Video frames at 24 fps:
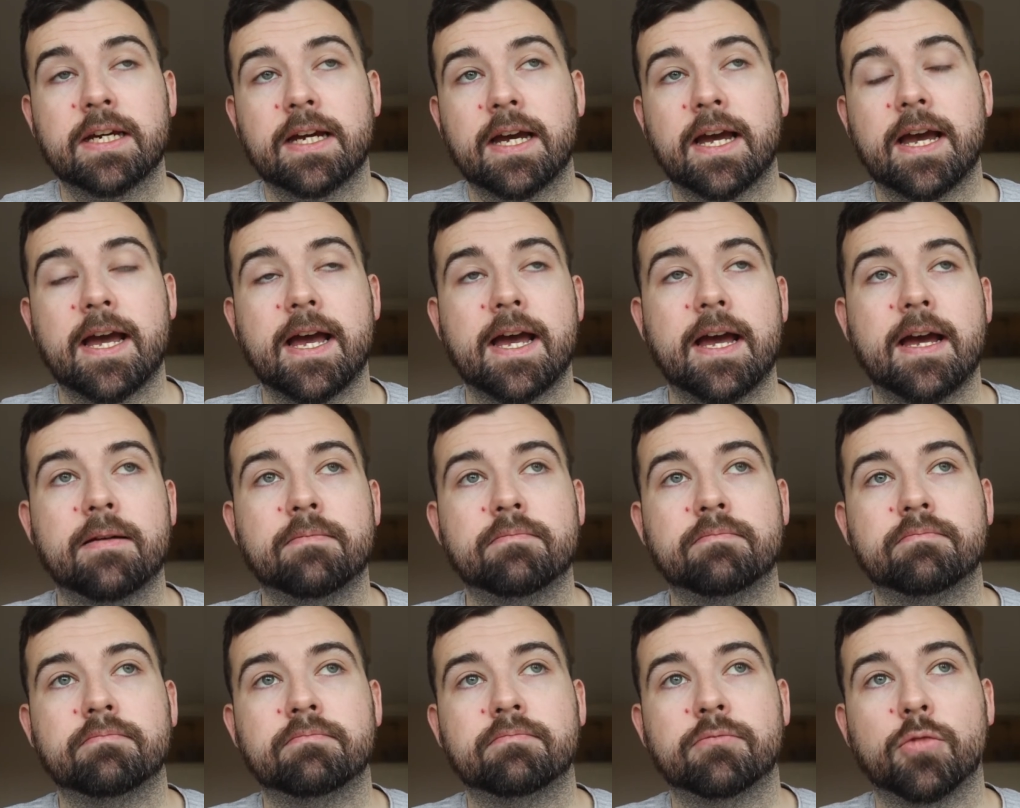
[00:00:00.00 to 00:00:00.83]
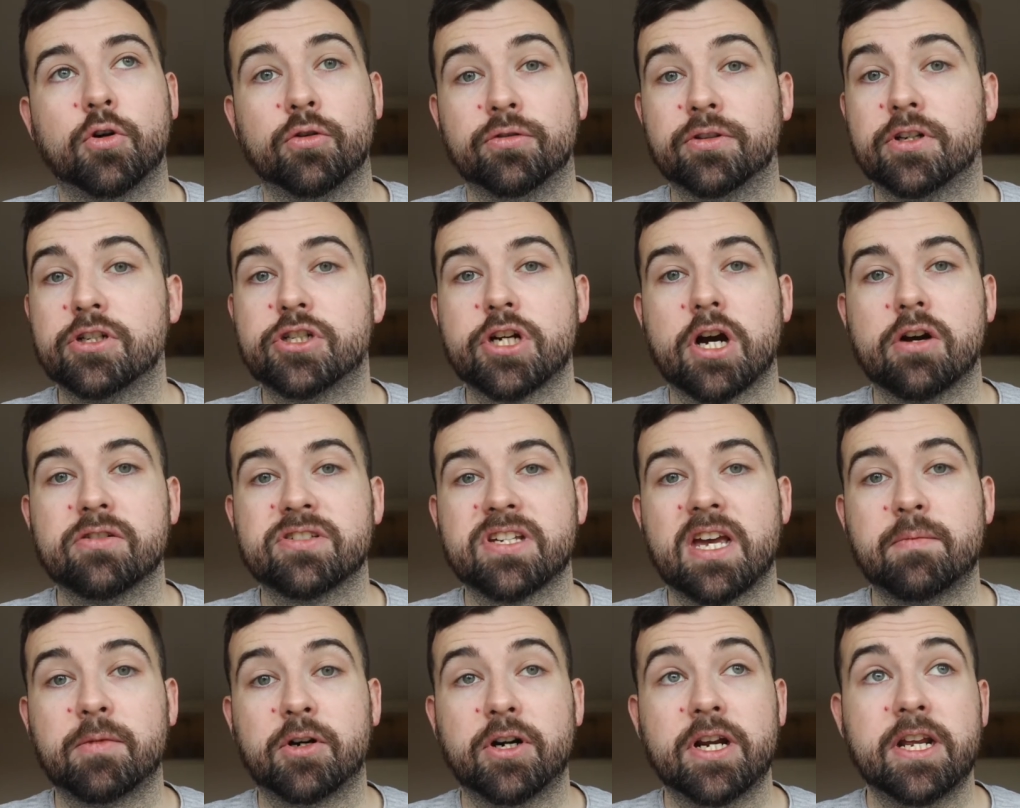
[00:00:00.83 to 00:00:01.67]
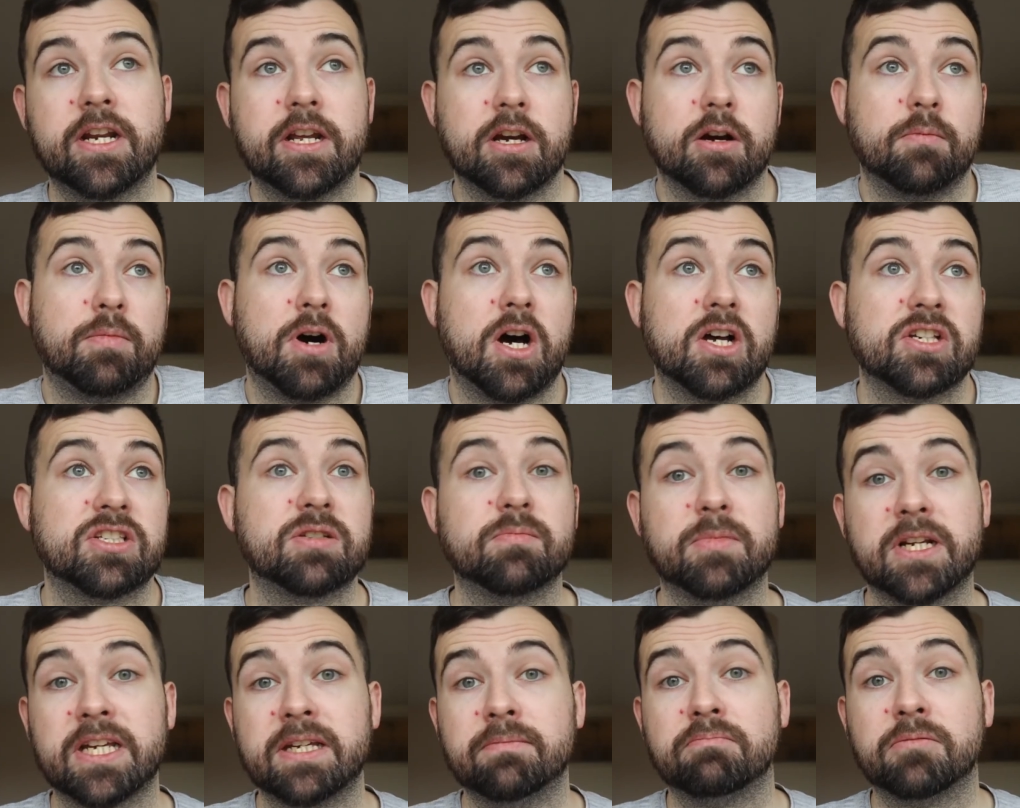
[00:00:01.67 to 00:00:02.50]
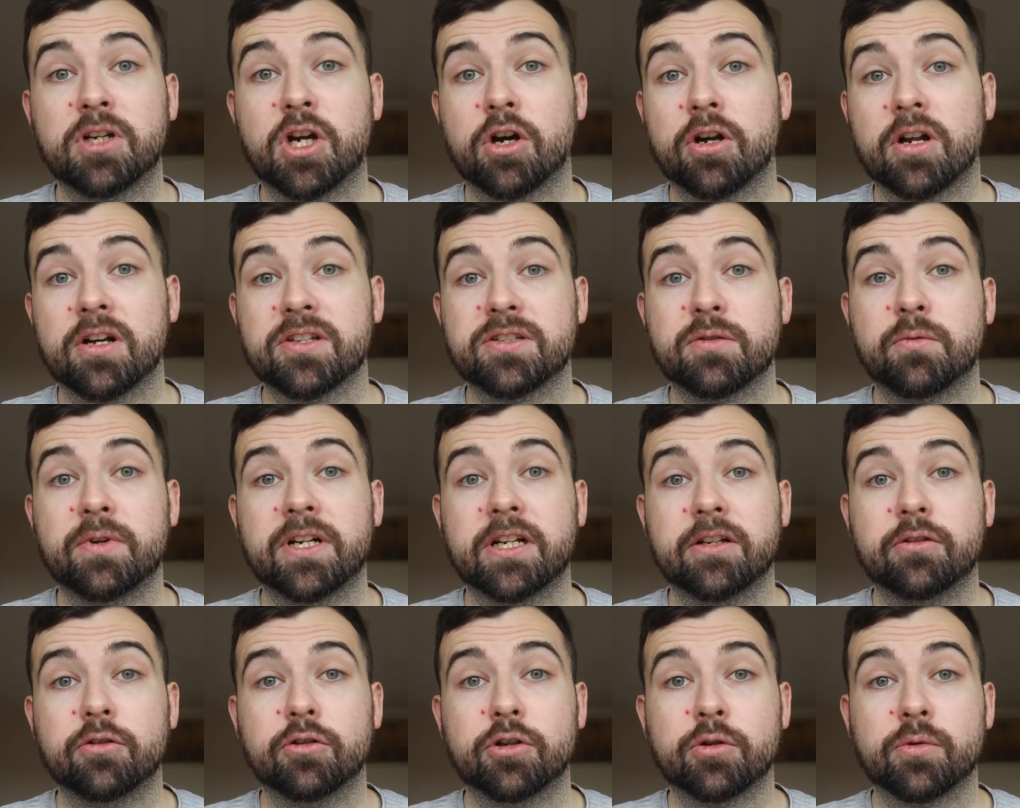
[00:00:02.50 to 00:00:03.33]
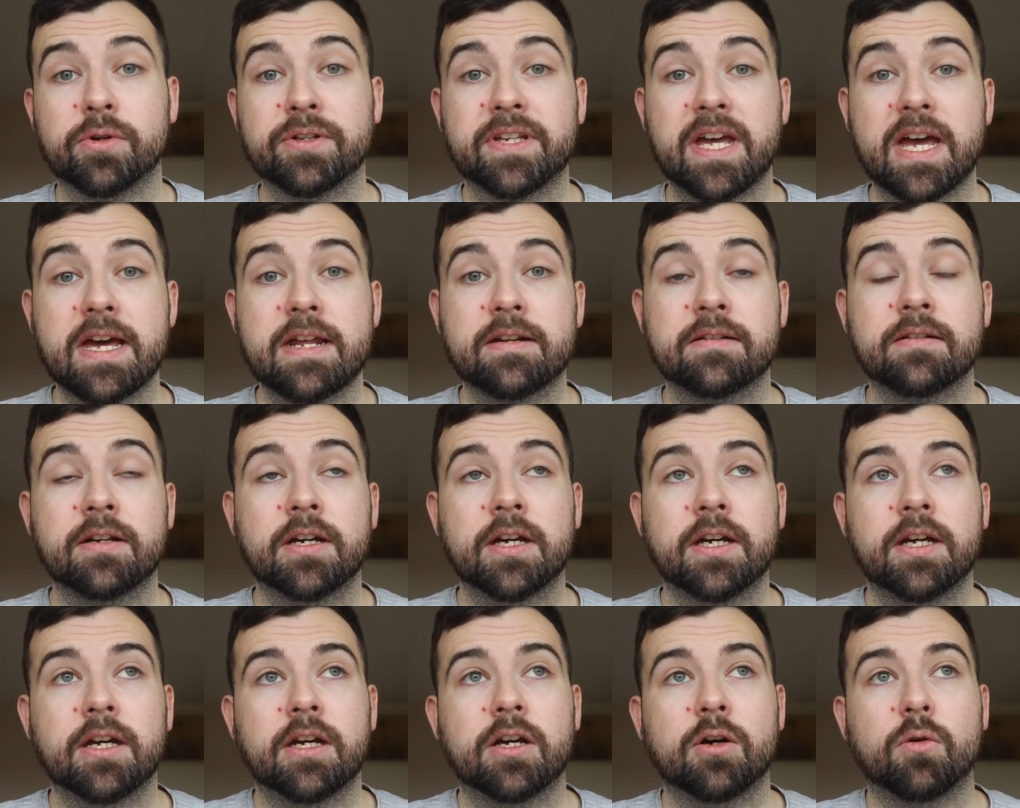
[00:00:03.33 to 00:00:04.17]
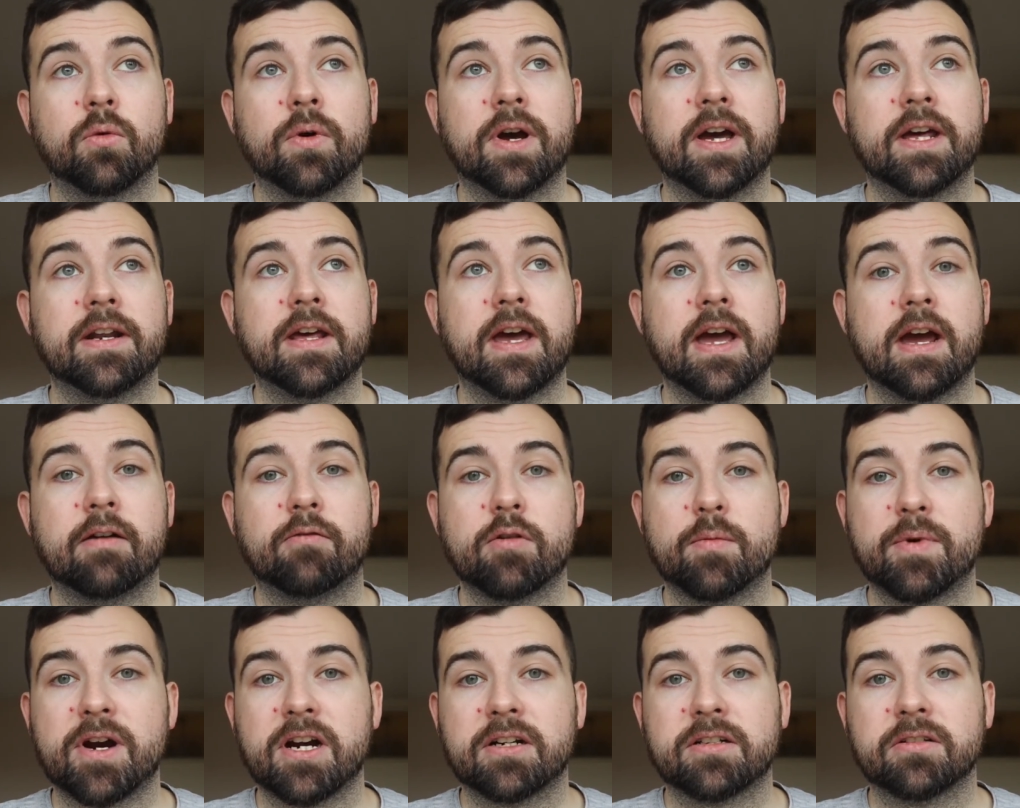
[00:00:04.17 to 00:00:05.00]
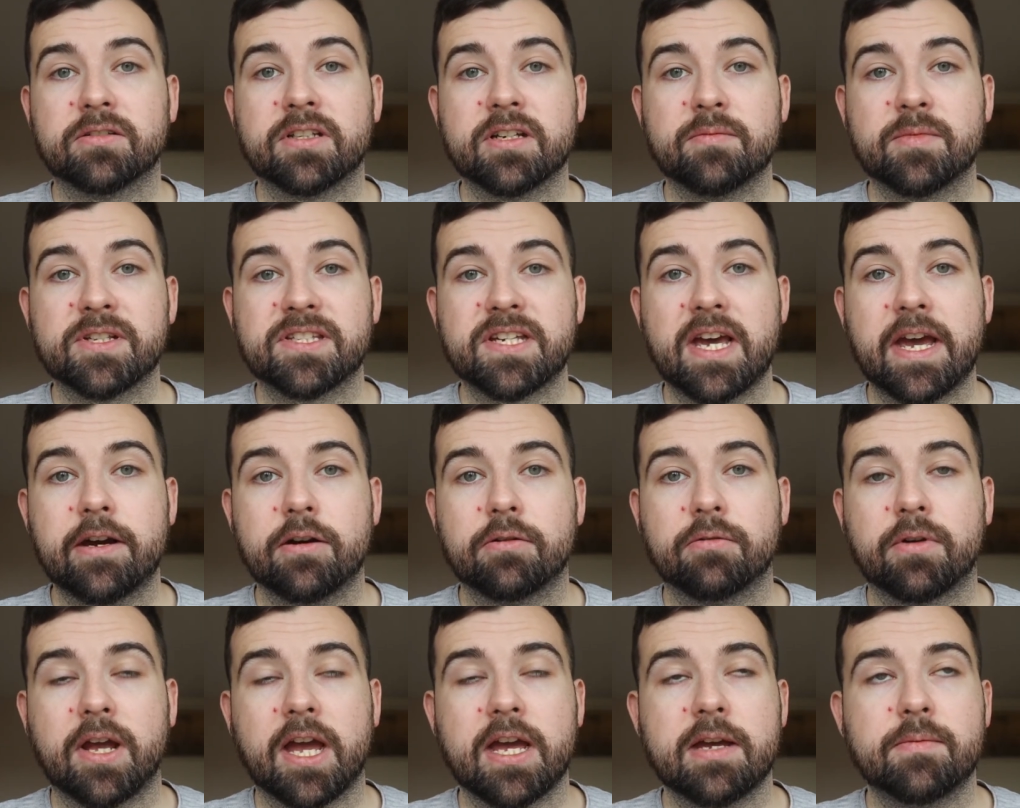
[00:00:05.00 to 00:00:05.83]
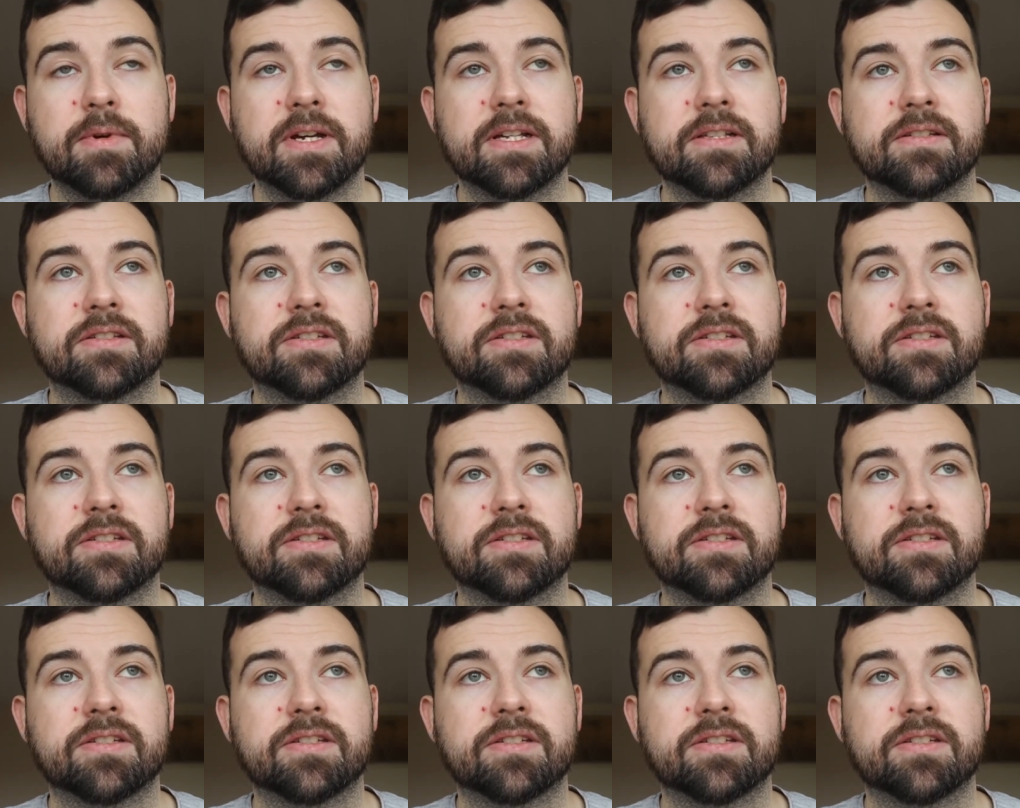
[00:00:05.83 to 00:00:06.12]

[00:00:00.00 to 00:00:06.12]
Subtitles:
under Jose Mourinho and possibly gone on to win another one then when Roberto Di Matteo came in.